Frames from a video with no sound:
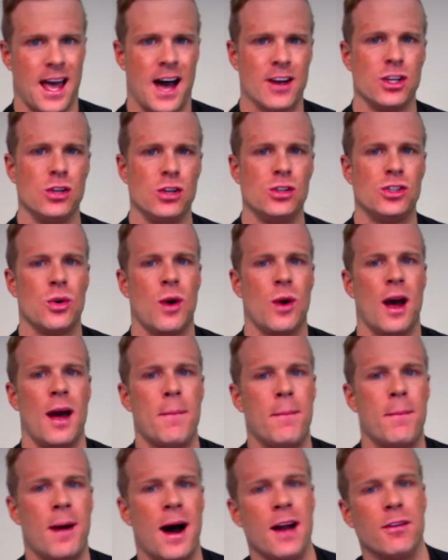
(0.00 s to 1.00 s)
I'll use
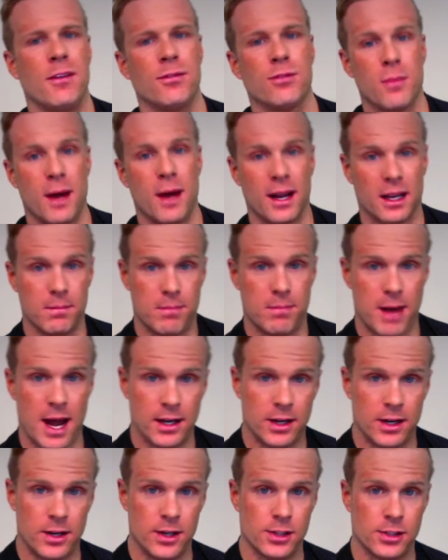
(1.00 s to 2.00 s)
Yohimbine for my
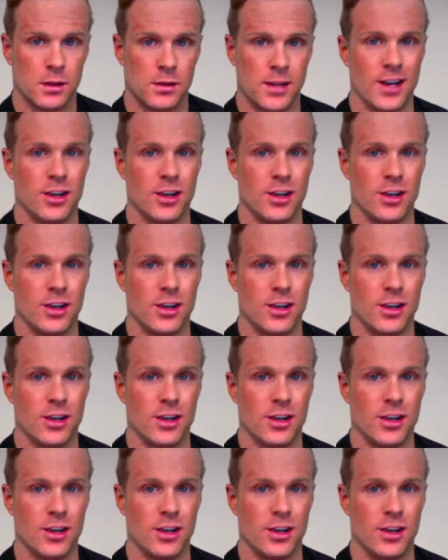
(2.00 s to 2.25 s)
competitors